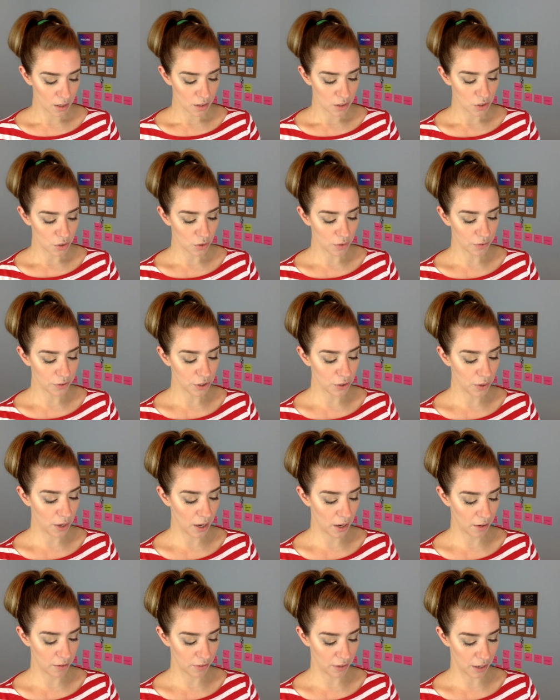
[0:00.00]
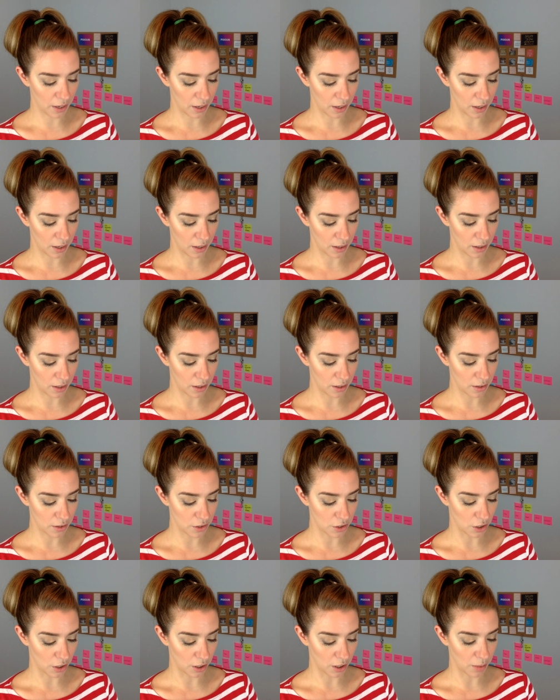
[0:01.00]
So if you have a
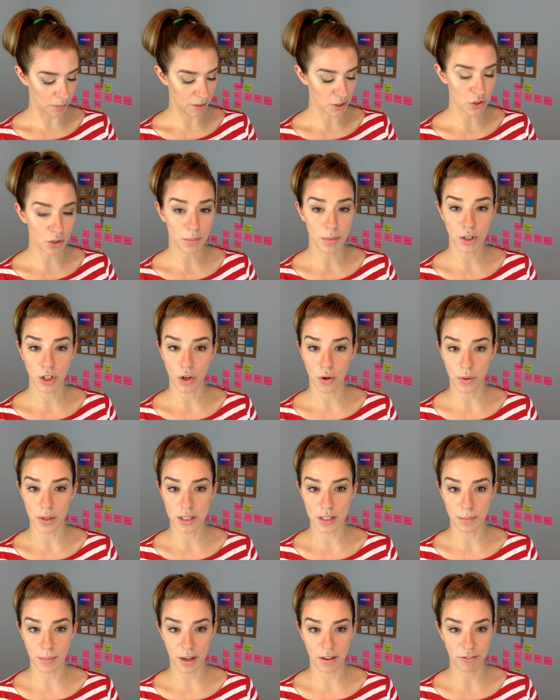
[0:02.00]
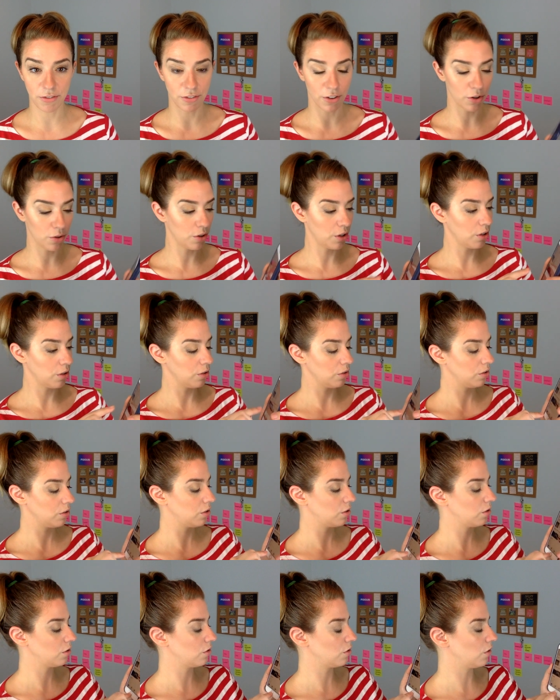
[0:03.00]
document, so I'm going to go into my
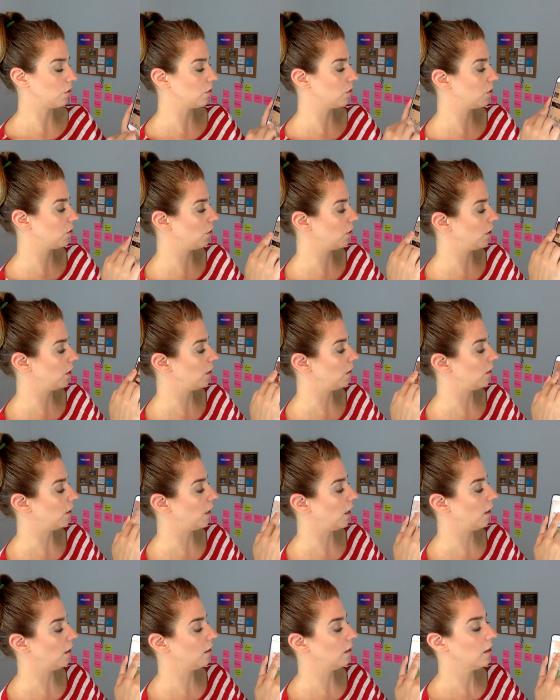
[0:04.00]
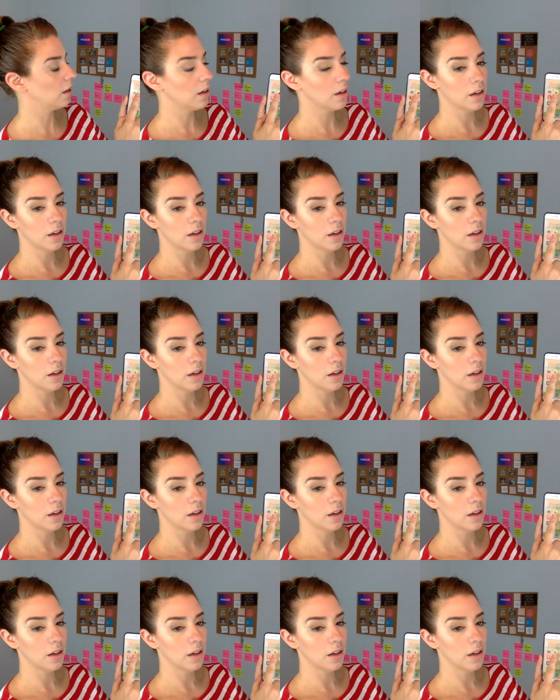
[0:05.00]
photos. So I'll start here again.